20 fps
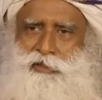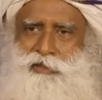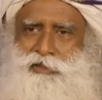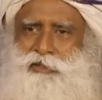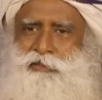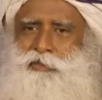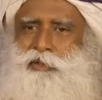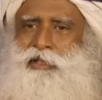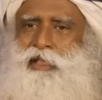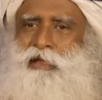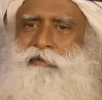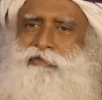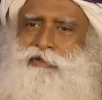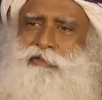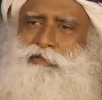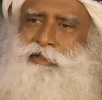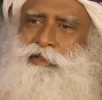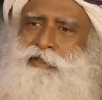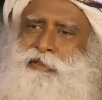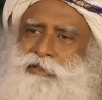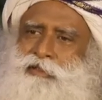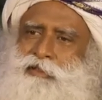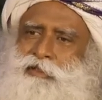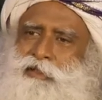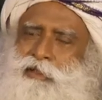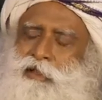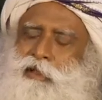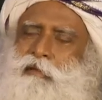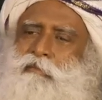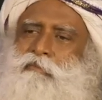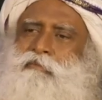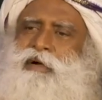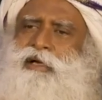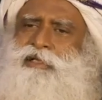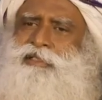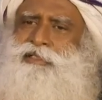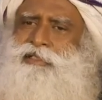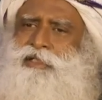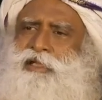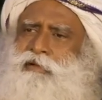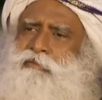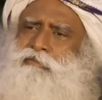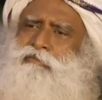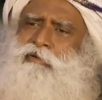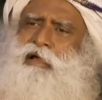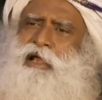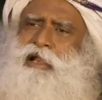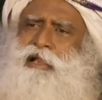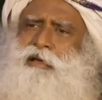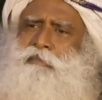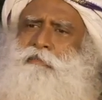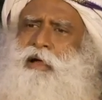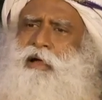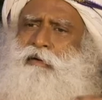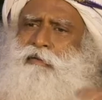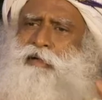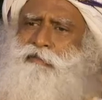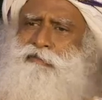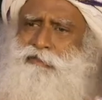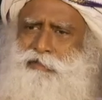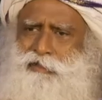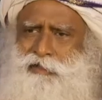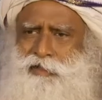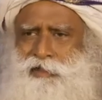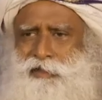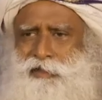with everything, but still well above everything.